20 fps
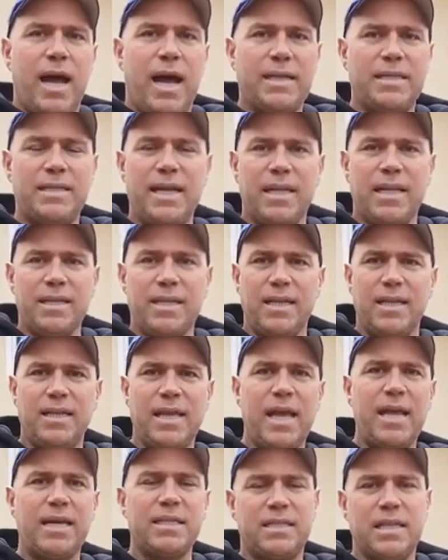At the end of the
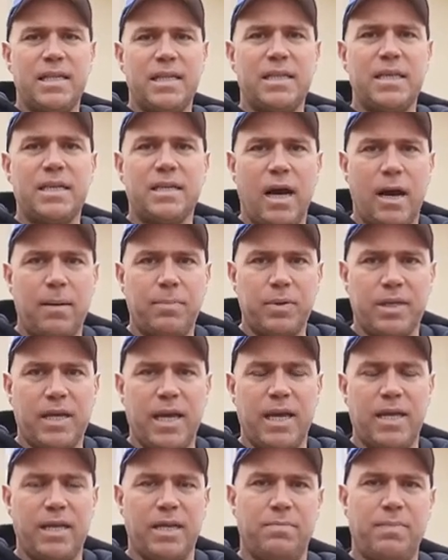day, it's nothing
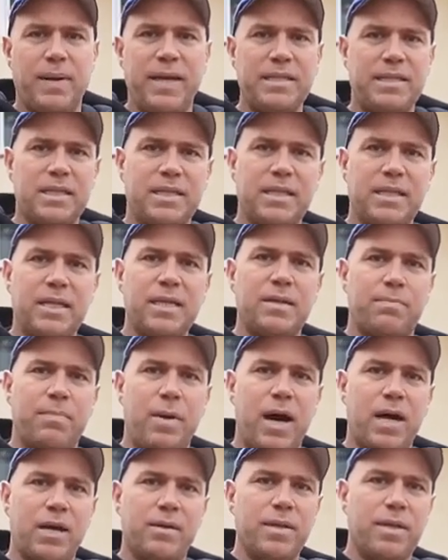complicated. Basically, the
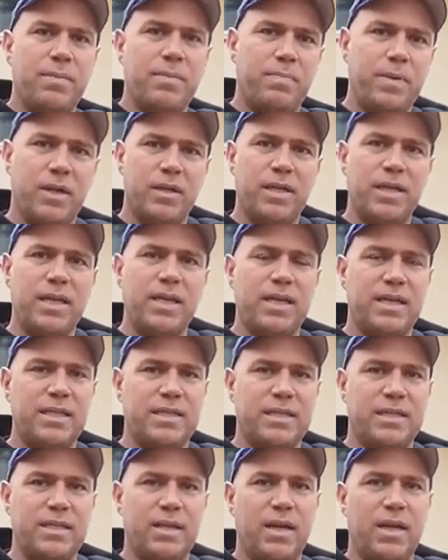bottom of the building
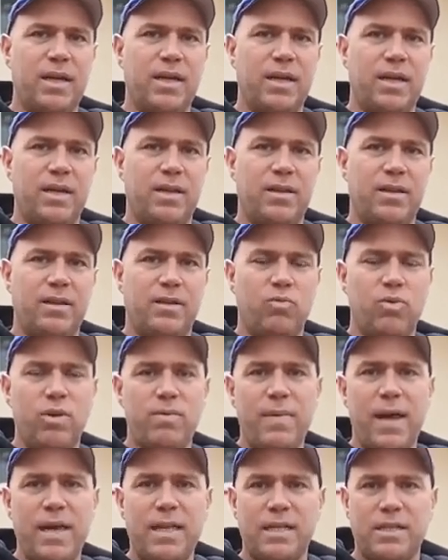is,
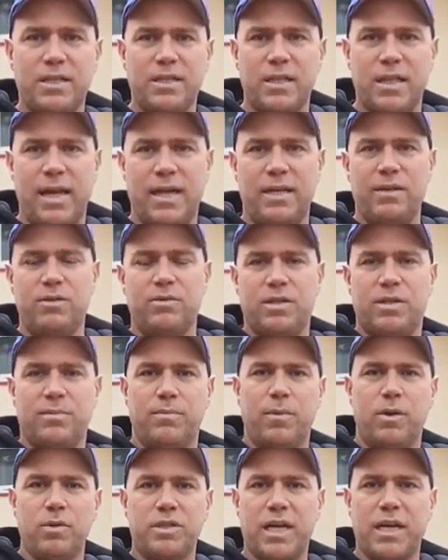we made it so that it was
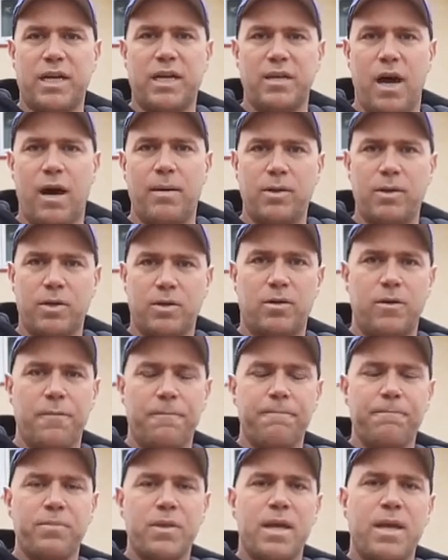the most
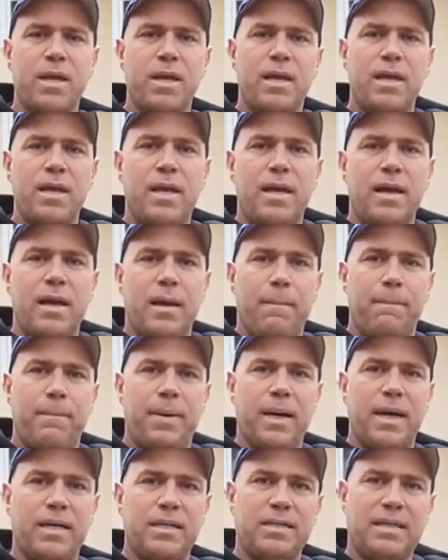economical,
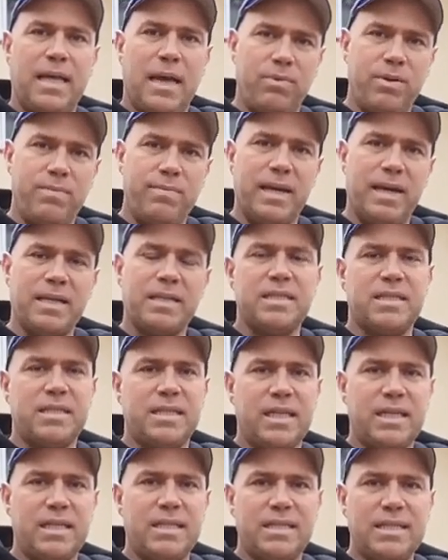but that we met the
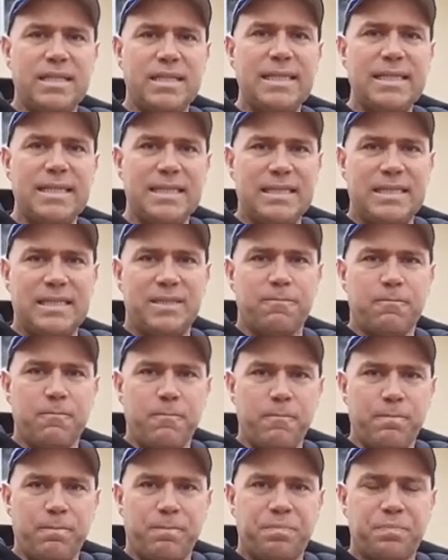city's needs.
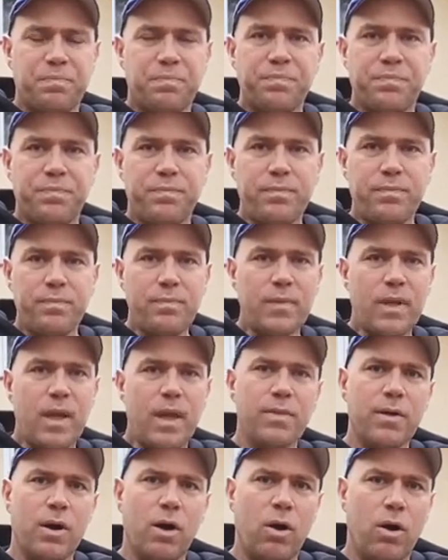
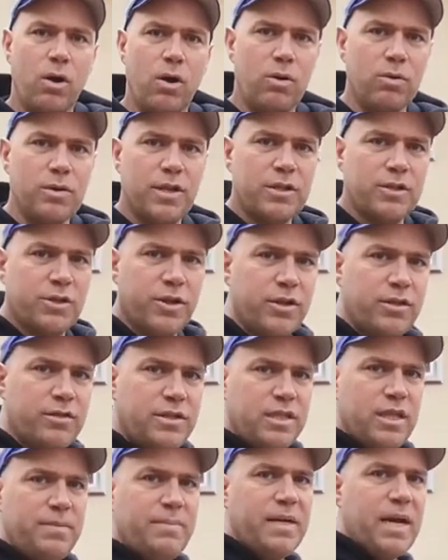The dirt
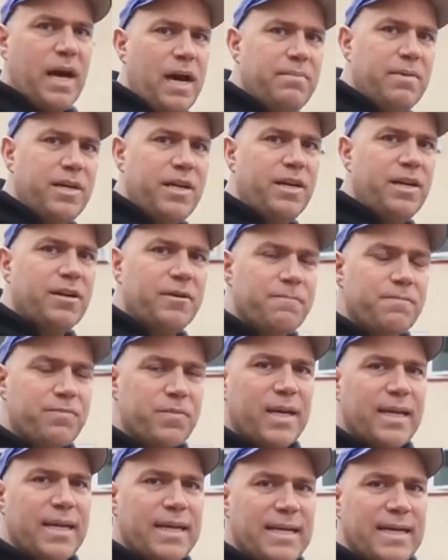you see behind me here
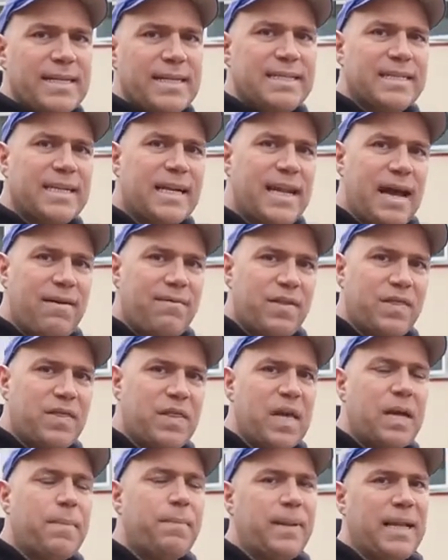is gonna have a
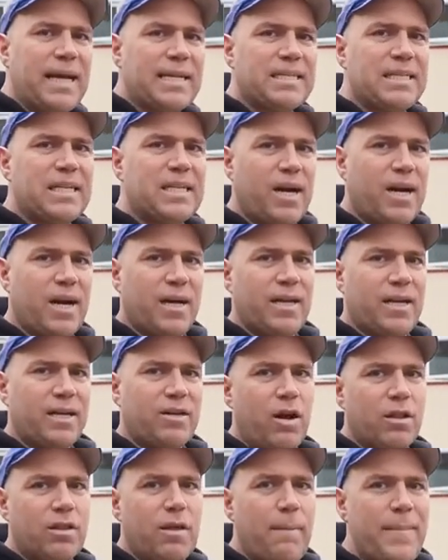thick plastic on it
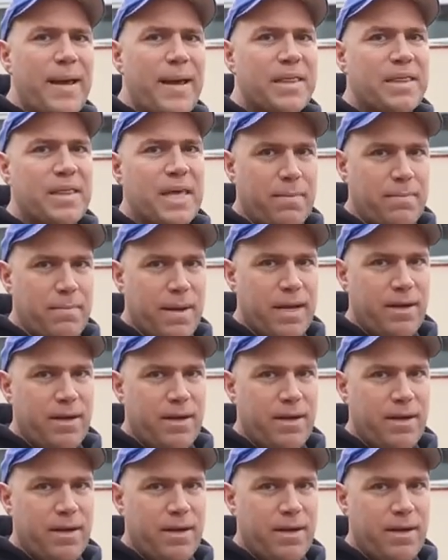called a methane